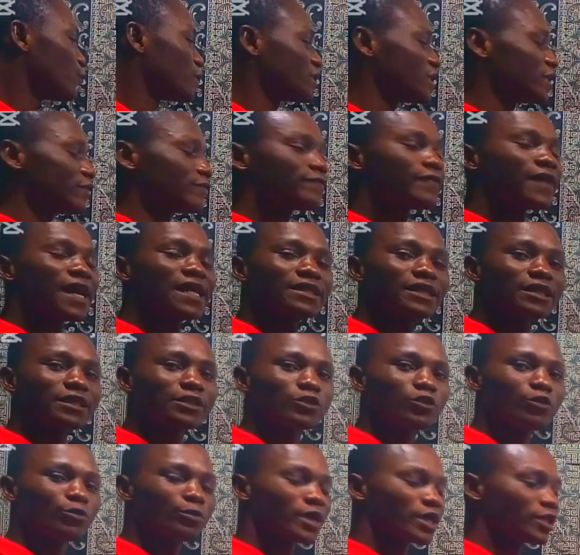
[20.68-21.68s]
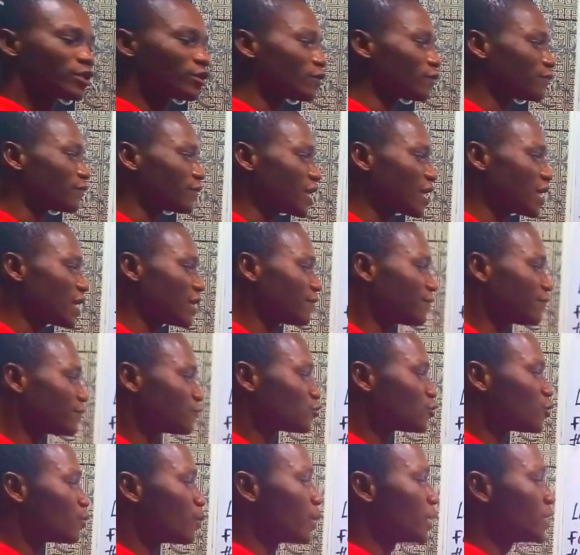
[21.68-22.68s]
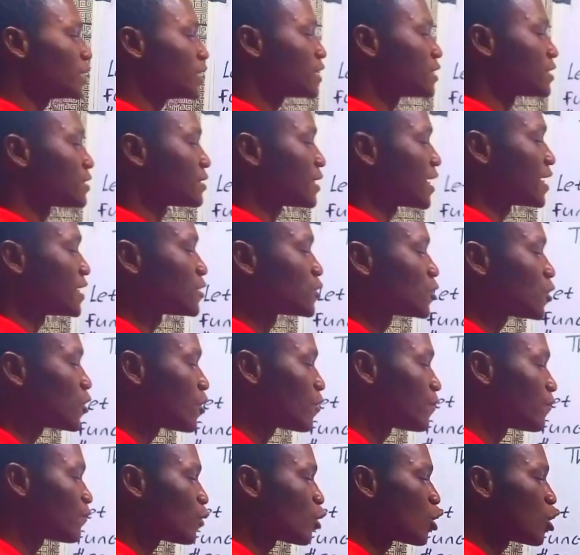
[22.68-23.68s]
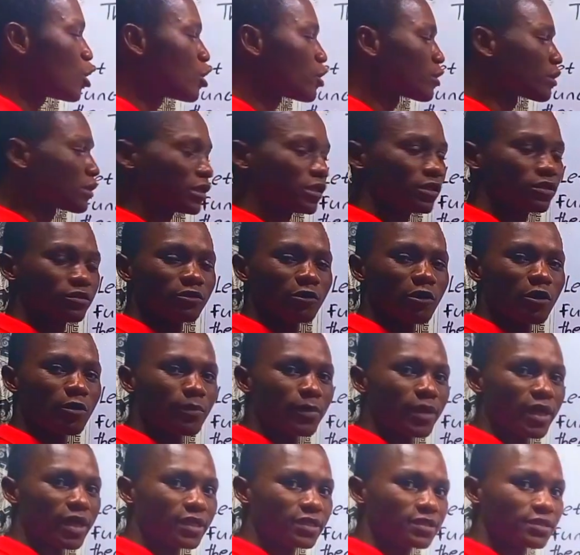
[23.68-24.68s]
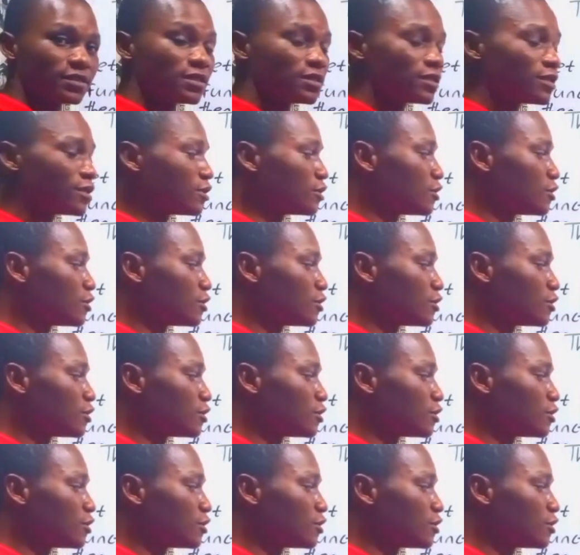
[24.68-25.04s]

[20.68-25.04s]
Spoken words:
we define the domain of f to be the set of all real numbers